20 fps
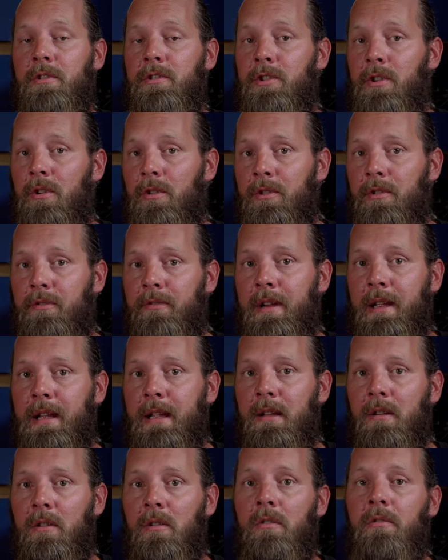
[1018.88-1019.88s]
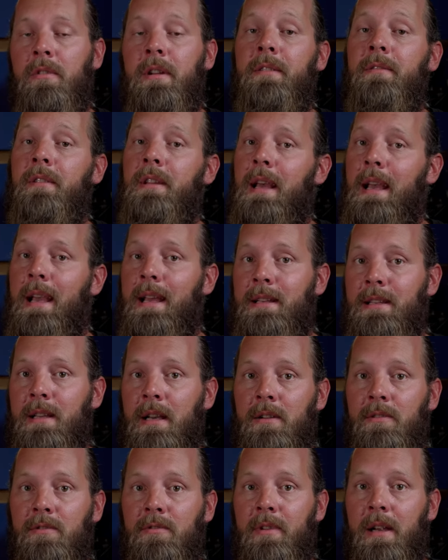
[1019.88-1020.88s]
a shoulder rig or even a
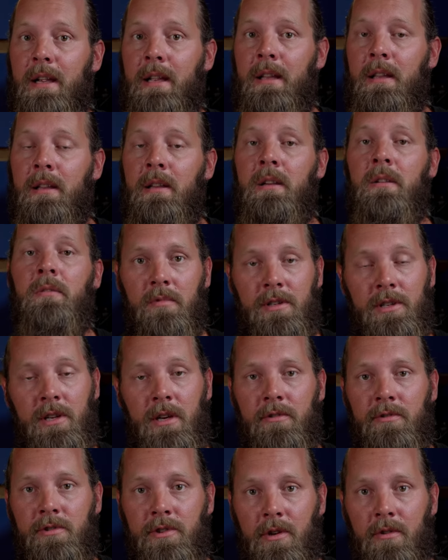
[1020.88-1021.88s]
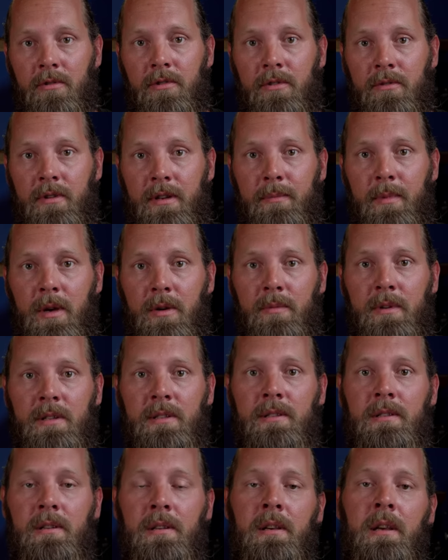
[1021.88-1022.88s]
handheld rig, which I'll show you in a
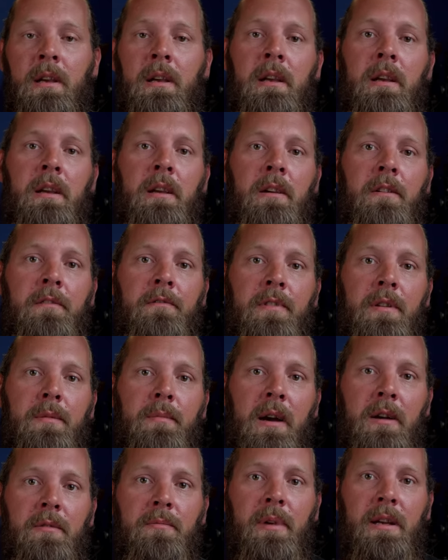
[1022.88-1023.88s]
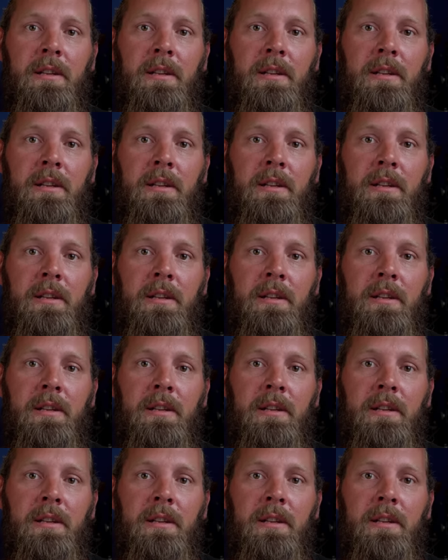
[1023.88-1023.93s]
moment, V-mount